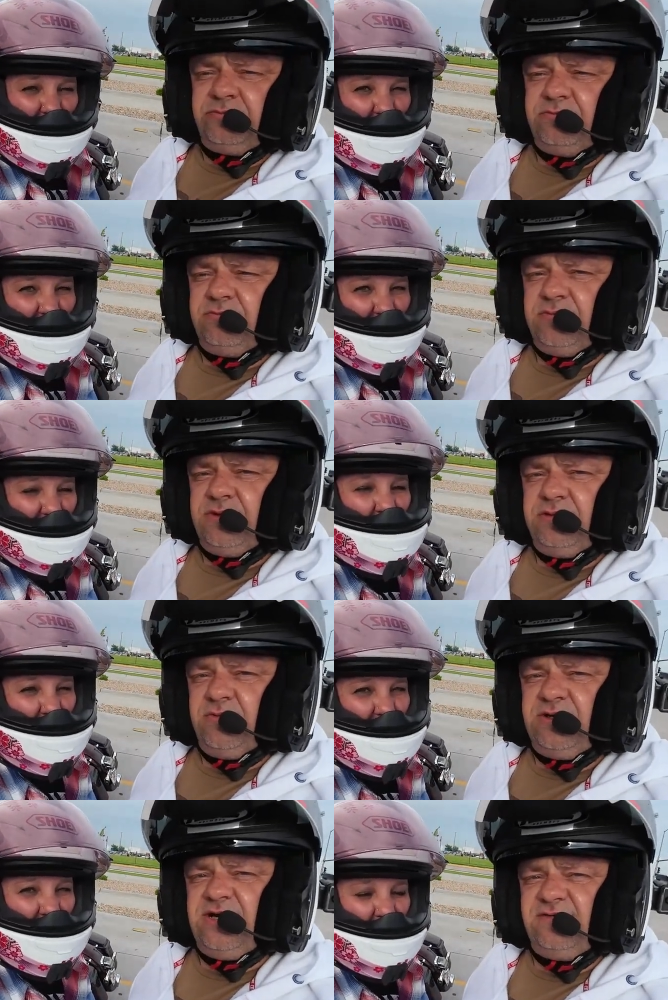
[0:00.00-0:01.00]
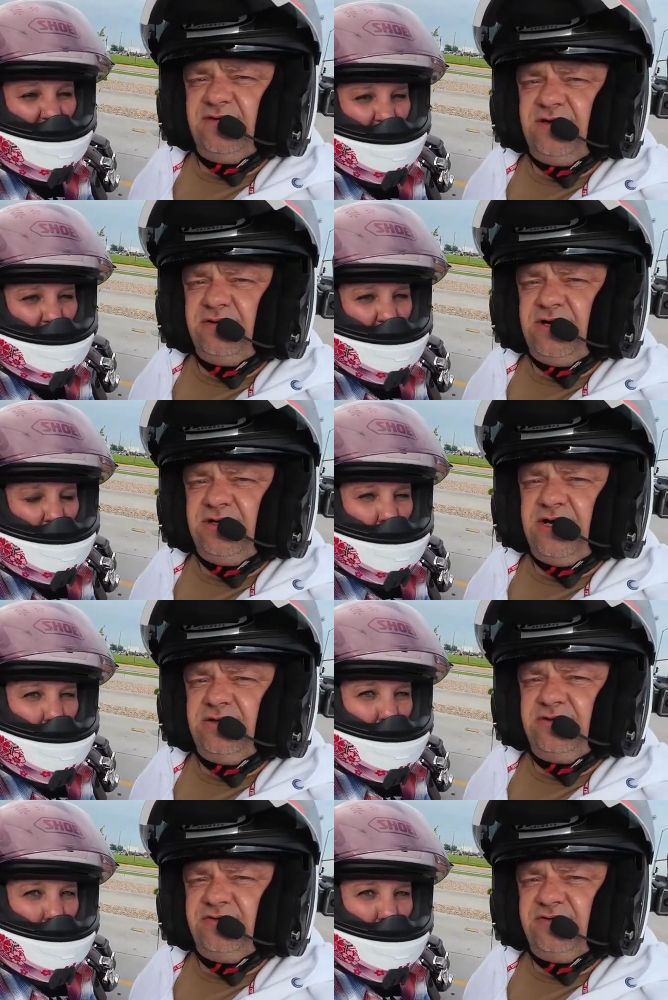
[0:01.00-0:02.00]
Speaker 1: day. Went downtown Grand
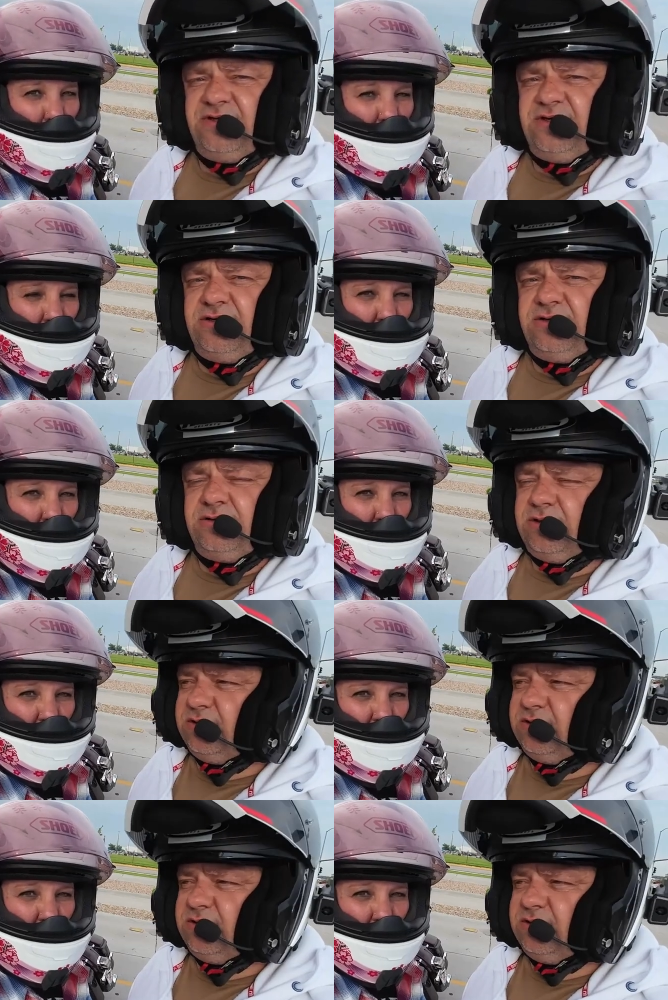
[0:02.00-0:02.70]
Island to their